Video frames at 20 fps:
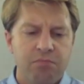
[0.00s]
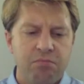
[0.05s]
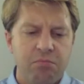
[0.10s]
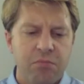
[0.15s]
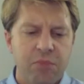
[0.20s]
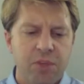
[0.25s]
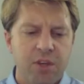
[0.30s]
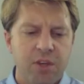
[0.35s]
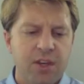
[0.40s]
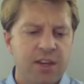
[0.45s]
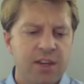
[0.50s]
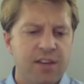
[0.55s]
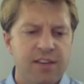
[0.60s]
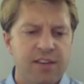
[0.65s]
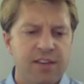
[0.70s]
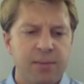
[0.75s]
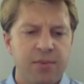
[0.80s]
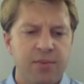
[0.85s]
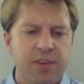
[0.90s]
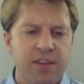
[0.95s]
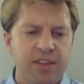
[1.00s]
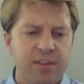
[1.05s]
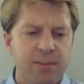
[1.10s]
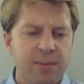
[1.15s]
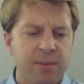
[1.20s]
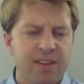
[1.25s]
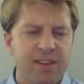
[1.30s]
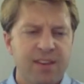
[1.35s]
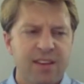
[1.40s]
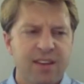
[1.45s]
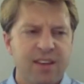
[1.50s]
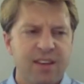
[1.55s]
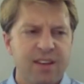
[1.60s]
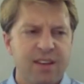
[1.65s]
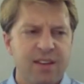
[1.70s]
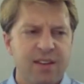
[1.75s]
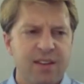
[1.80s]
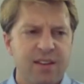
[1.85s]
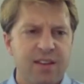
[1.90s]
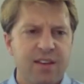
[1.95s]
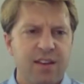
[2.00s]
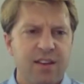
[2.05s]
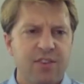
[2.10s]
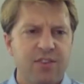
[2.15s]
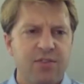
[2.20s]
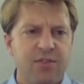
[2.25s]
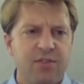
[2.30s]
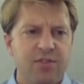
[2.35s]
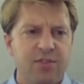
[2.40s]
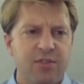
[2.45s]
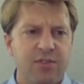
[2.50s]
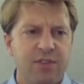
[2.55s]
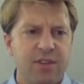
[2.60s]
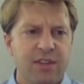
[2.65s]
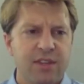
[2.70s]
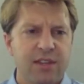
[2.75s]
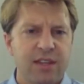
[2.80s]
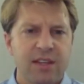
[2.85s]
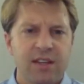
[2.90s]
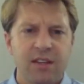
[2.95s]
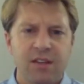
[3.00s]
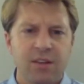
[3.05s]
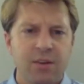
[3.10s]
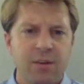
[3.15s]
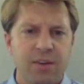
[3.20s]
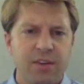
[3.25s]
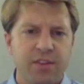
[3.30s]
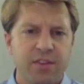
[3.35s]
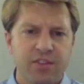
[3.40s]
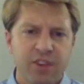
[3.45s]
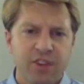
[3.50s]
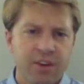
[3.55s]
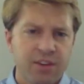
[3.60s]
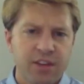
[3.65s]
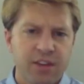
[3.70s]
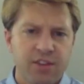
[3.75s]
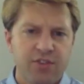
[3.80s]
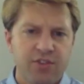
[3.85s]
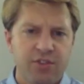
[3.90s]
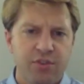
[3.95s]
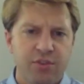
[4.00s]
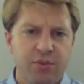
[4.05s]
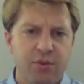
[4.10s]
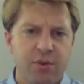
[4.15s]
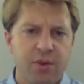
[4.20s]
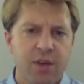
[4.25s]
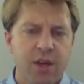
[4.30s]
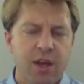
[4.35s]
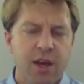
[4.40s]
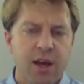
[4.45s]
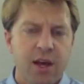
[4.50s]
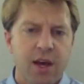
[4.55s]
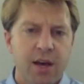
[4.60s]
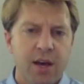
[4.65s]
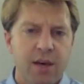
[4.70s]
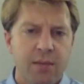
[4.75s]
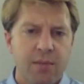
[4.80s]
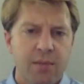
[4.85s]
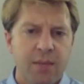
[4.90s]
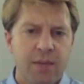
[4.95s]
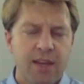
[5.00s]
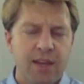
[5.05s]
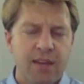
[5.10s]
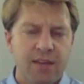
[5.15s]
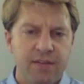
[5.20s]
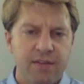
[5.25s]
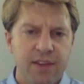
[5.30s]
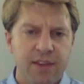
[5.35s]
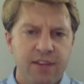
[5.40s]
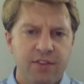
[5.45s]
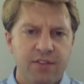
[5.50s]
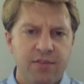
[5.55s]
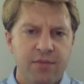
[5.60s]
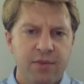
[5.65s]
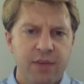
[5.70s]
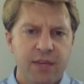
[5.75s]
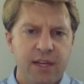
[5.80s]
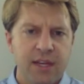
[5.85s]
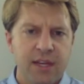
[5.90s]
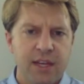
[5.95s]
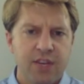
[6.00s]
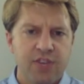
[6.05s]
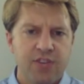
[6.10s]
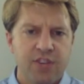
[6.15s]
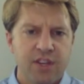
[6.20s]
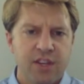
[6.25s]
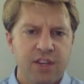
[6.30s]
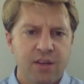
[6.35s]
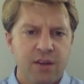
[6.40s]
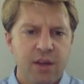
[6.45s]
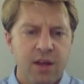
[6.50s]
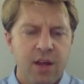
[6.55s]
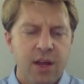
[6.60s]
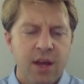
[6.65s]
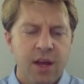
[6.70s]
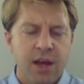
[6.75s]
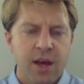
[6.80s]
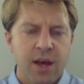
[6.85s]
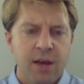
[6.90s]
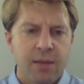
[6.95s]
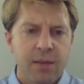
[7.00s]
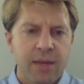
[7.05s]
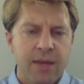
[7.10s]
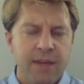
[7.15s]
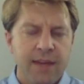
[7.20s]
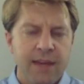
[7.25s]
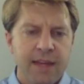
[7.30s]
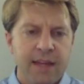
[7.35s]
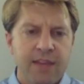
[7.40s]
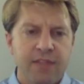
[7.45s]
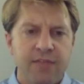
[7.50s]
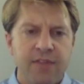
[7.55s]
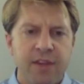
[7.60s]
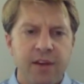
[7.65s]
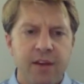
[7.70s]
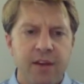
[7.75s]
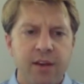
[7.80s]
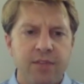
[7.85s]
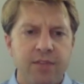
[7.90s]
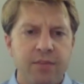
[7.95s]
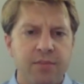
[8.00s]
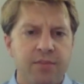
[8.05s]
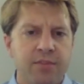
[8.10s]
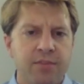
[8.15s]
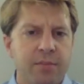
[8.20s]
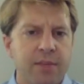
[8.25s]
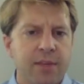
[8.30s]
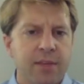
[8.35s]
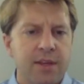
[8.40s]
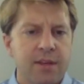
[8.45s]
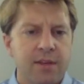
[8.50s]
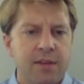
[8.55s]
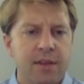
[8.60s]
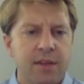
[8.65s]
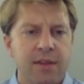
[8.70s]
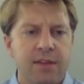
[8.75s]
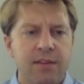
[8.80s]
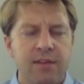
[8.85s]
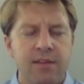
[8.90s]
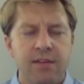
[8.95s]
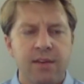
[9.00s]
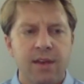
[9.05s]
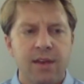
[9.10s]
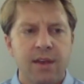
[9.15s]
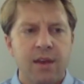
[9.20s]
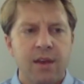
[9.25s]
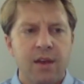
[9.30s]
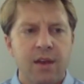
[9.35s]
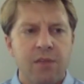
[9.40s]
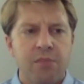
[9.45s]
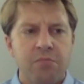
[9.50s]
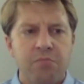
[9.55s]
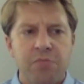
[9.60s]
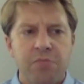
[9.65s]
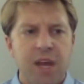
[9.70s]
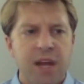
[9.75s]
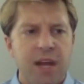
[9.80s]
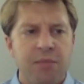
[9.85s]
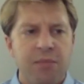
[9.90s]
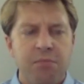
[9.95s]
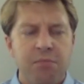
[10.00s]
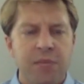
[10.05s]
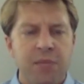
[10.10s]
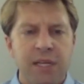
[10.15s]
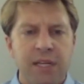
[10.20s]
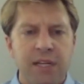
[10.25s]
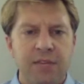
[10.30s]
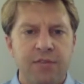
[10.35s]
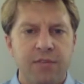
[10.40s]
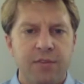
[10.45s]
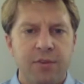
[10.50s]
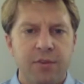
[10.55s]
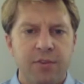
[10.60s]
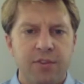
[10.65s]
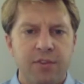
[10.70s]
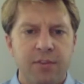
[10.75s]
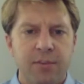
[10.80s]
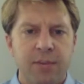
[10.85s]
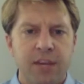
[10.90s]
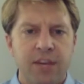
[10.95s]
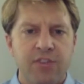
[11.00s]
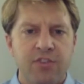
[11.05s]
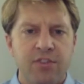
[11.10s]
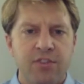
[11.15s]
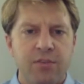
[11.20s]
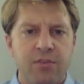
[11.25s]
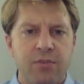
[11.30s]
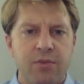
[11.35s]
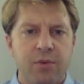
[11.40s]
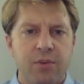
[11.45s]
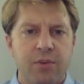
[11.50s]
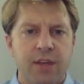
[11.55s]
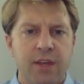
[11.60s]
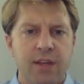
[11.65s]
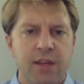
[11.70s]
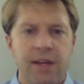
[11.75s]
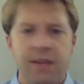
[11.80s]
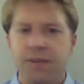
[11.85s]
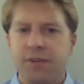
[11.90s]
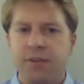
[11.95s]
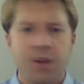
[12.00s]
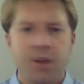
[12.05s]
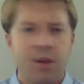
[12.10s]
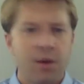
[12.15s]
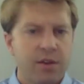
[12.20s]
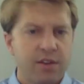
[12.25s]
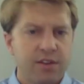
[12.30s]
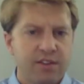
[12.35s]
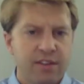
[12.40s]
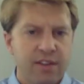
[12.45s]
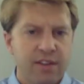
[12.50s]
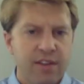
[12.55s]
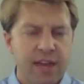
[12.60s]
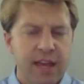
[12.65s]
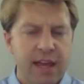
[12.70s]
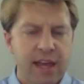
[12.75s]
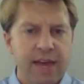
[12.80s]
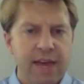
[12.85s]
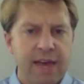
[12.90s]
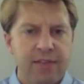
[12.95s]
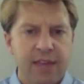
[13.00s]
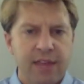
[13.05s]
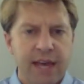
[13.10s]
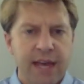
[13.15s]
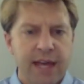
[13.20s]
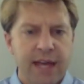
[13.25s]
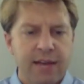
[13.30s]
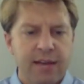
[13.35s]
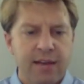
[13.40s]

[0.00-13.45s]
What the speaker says: you can conceptualize it by thinking that the tissues get a little bit of scar tissue in the face of radiation. And that can vary from something that's not meaningful to the patient, where they never notice that they have that,